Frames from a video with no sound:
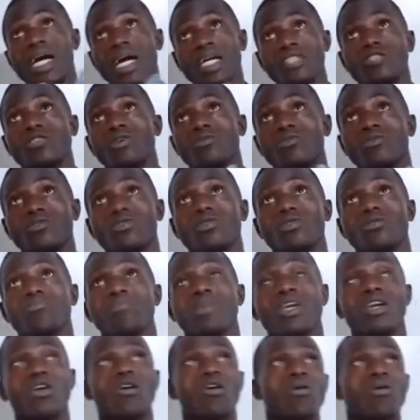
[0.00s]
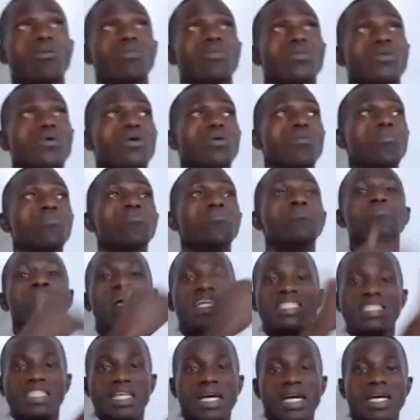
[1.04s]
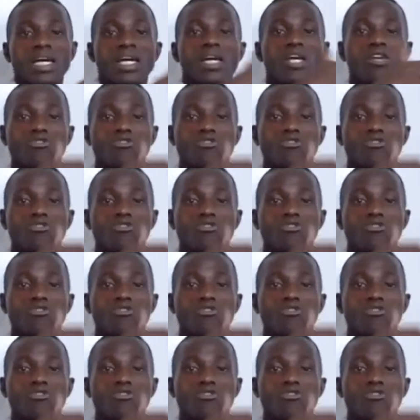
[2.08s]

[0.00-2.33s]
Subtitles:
atoms make up matter.